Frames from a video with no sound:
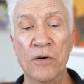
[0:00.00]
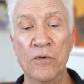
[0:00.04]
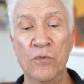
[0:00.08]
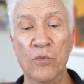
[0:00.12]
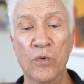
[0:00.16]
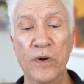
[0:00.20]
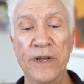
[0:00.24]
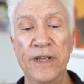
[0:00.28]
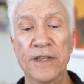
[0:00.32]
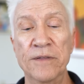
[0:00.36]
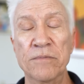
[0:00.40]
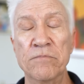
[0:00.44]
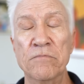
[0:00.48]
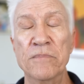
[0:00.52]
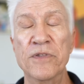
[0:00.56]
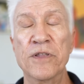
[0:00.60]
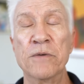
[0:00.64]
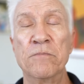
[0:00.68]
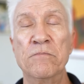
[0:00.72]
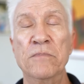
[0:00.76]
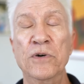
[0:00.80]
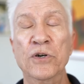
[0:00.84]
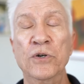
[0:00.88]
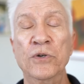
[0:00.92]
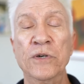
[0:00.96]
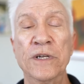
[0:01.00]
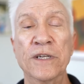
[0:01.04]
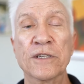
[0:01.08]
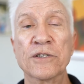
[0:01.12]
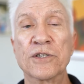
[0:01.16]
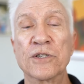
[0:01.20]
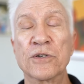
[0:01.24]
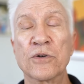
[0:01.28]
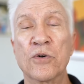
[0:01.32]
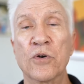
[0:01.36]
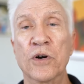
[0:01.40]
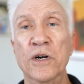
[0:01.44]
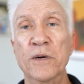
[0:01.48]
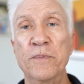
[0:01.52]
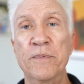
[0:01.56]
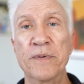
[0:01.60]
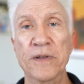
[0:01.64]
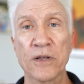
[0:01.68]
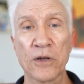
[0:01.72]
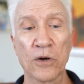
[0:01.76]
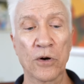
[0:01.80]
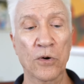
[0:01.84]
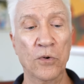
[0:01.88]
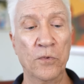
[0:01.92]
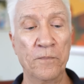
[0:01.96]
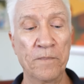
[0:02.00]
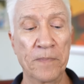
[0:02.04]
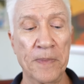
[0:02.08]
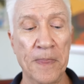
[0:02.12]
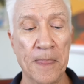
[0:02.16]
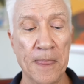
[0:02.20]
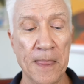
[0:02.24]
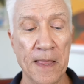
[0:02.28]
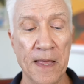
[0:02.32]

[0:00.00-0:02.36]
with the moon in Scorpio,